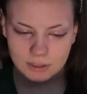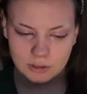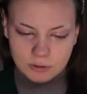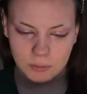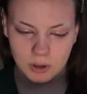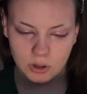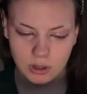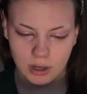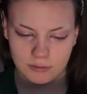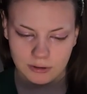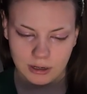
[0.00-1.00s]
Small
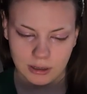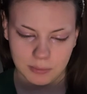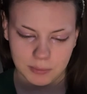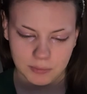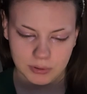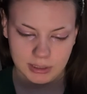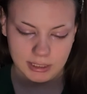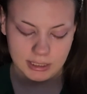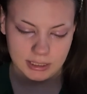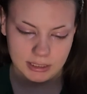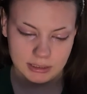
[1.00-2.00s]
cover up,
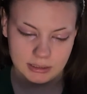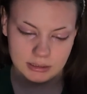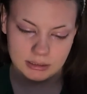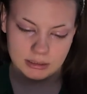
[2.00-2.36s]
pleated,